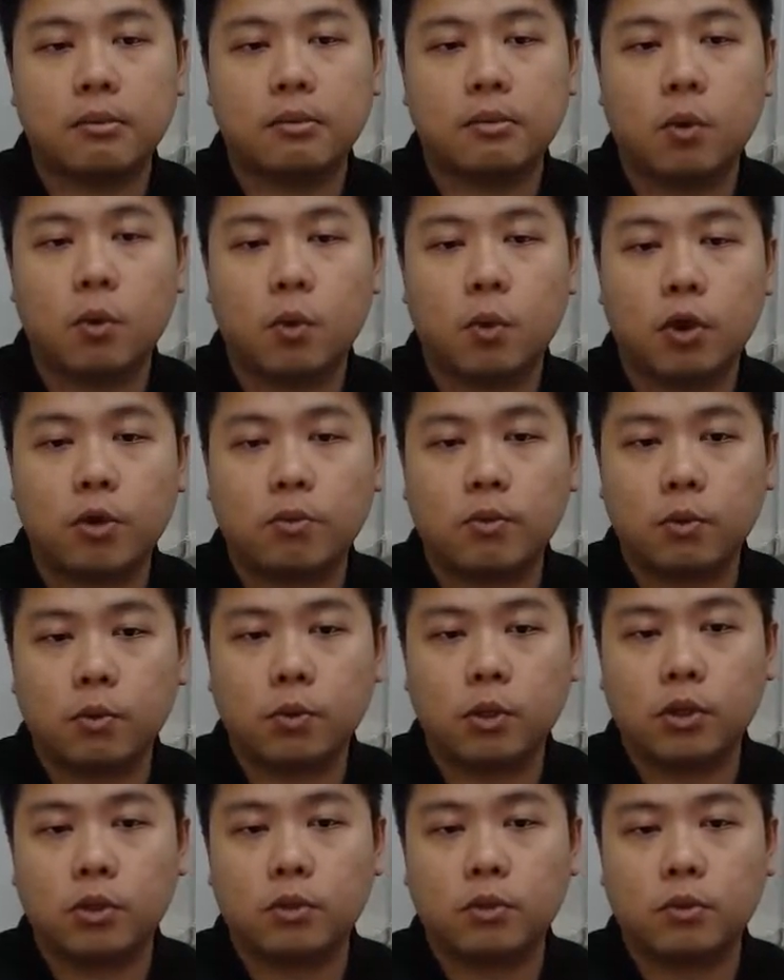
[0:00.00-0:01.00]

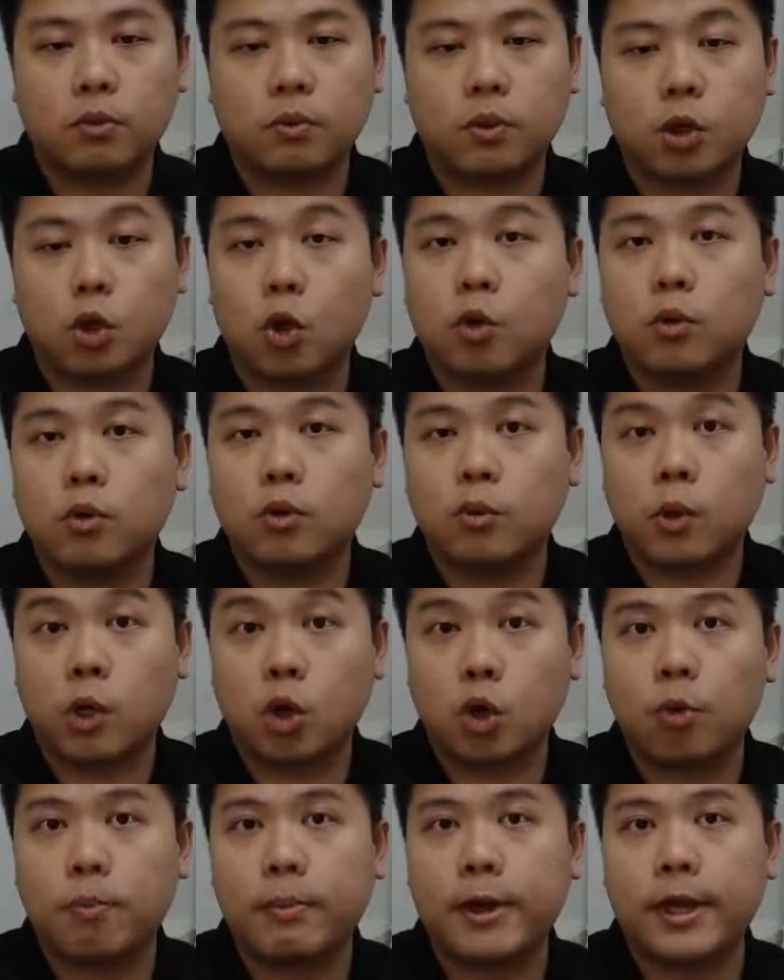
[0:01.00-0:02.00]
will
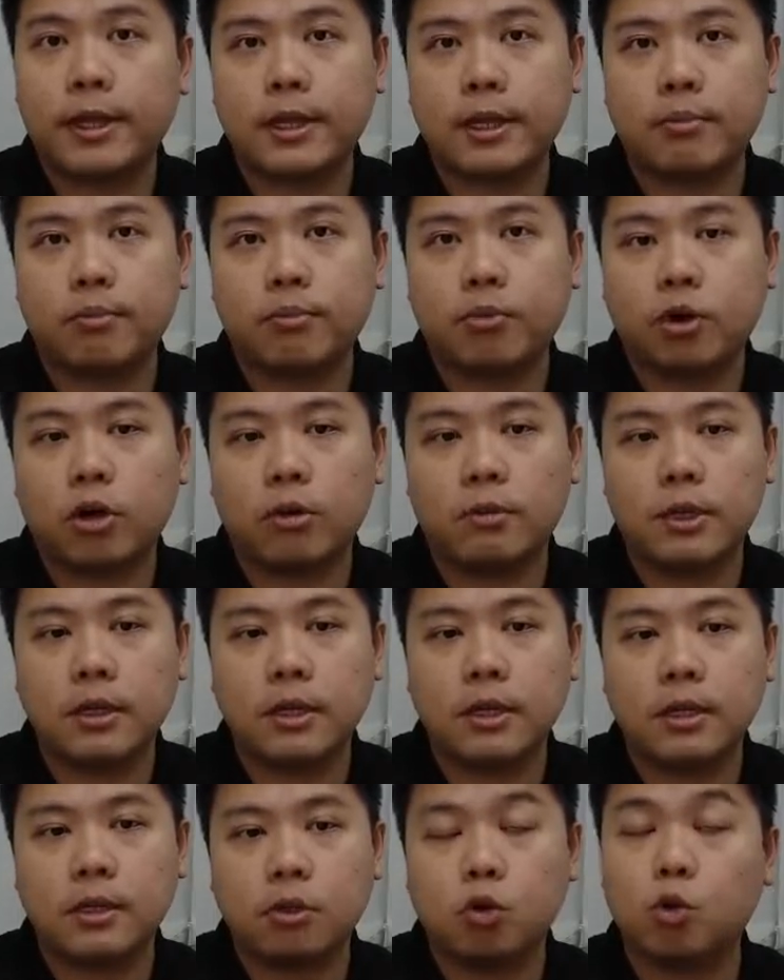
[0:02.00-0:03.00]
go bad in
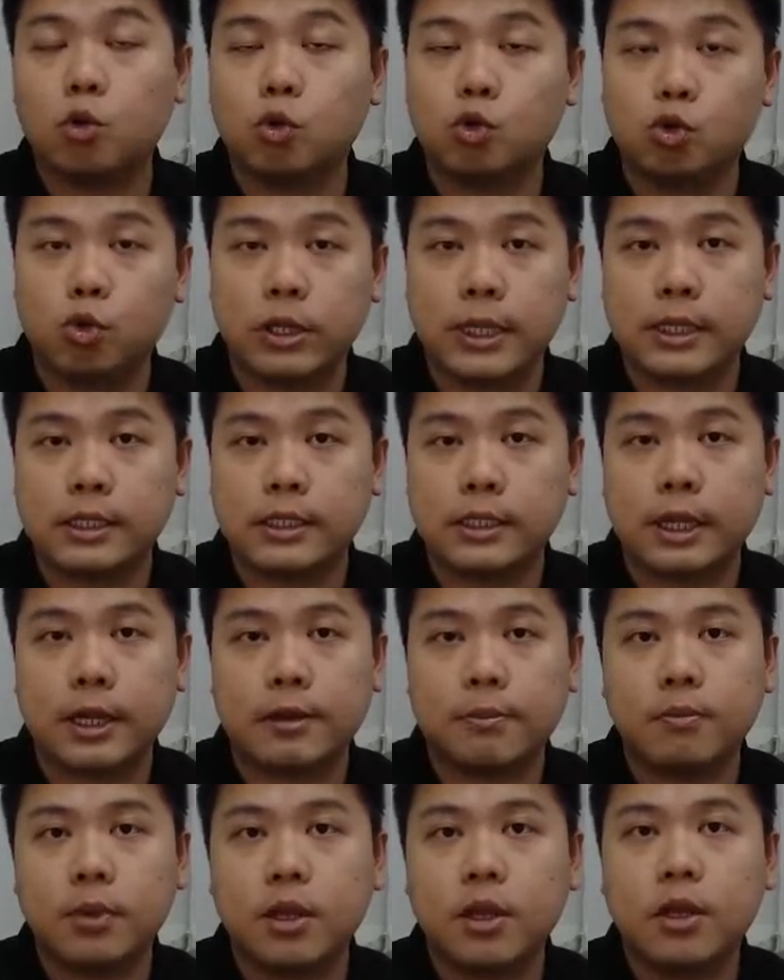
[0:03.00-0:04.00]
probably 2 to 3 days
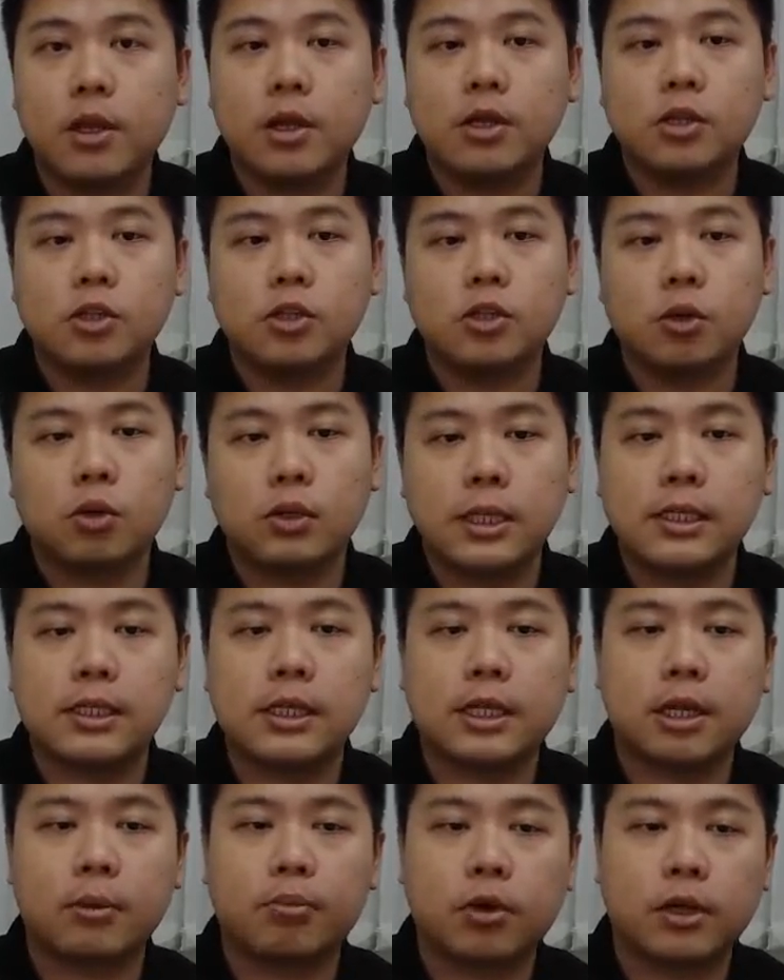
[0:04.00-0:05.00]
time. So these
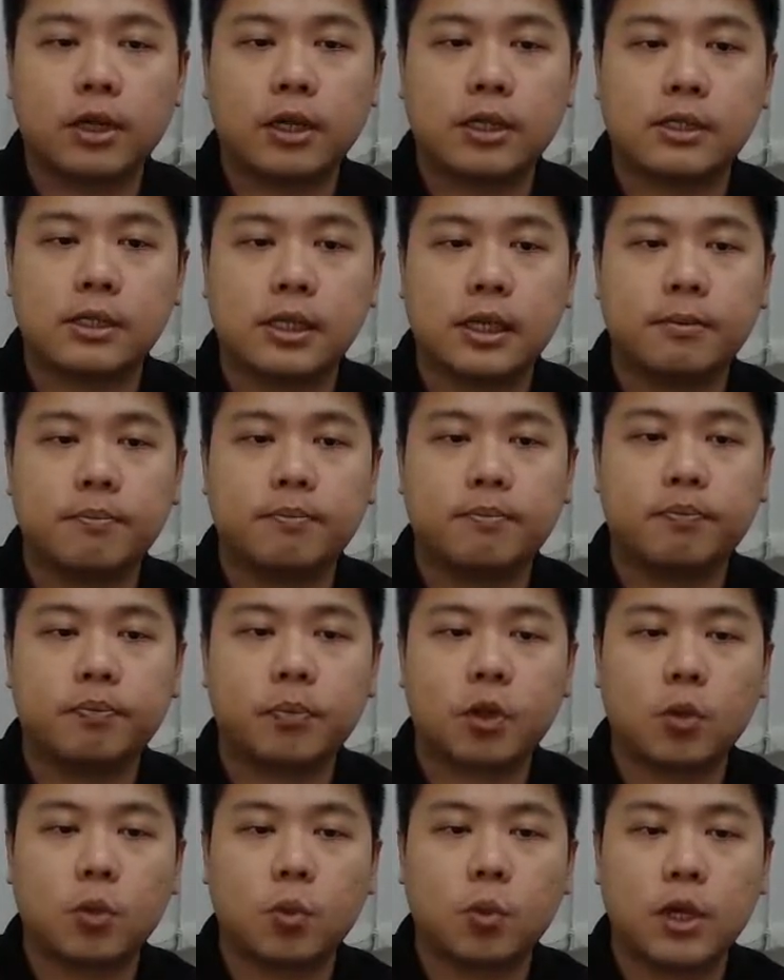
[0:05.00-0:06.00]
are the products that
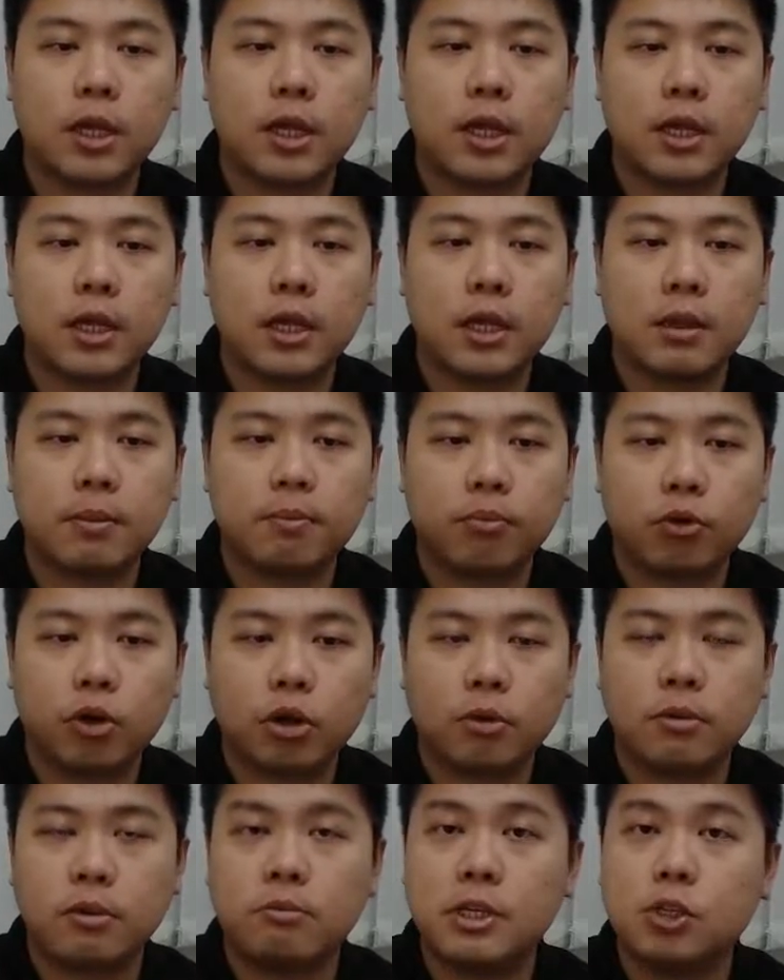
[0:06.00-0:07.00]
we
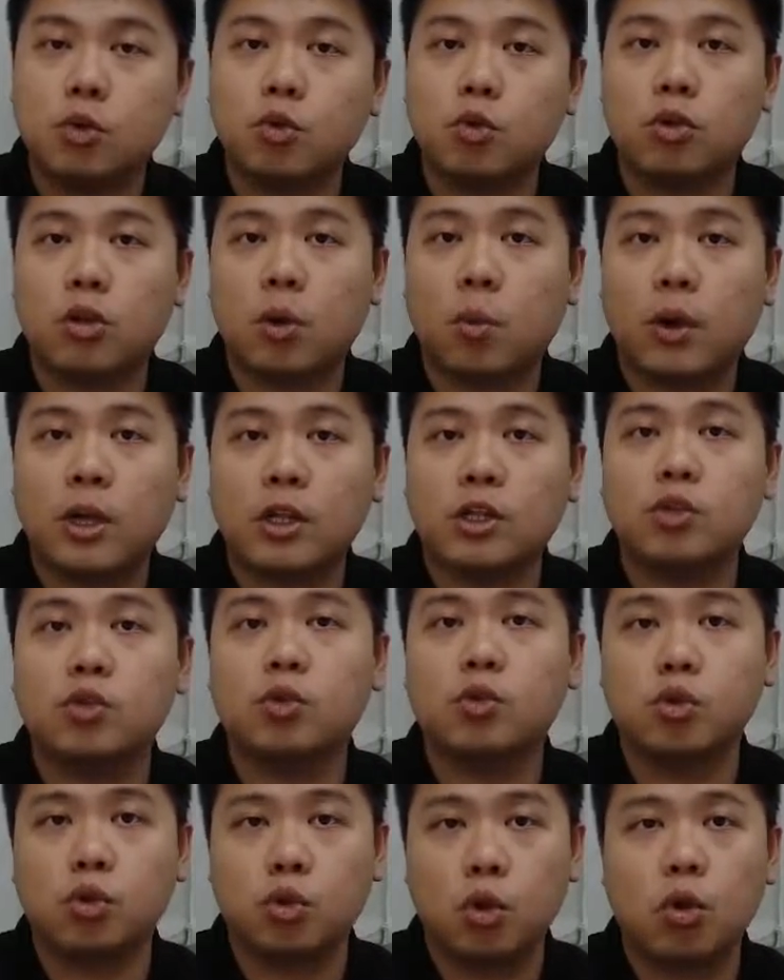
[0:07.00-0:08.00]
probably do not want to
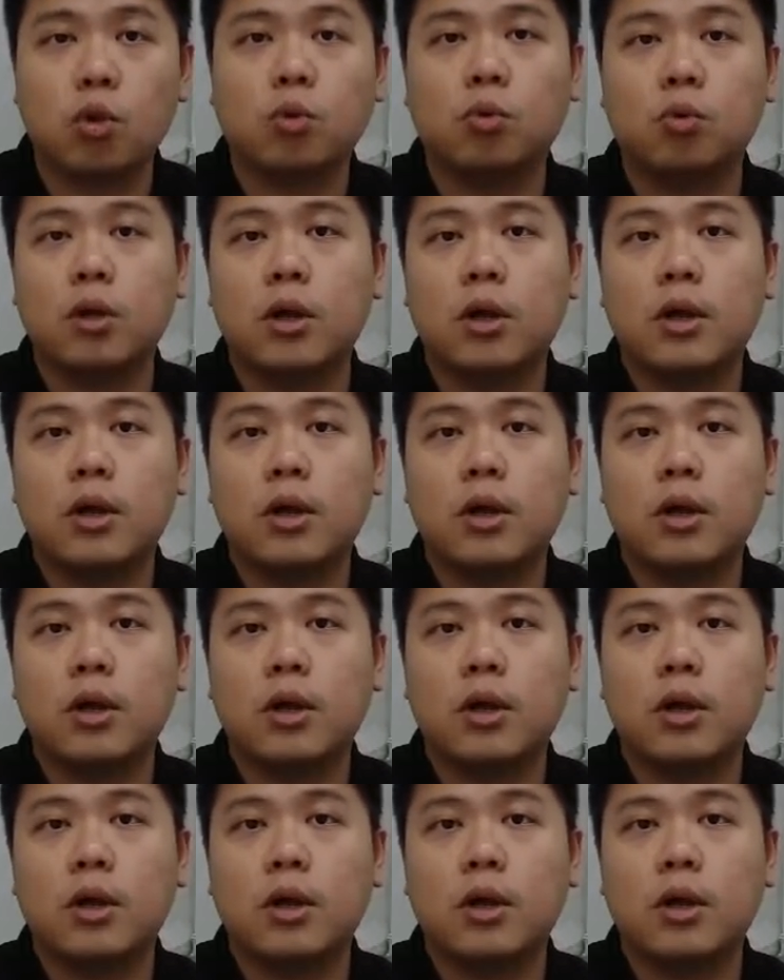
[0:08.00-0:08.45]
know,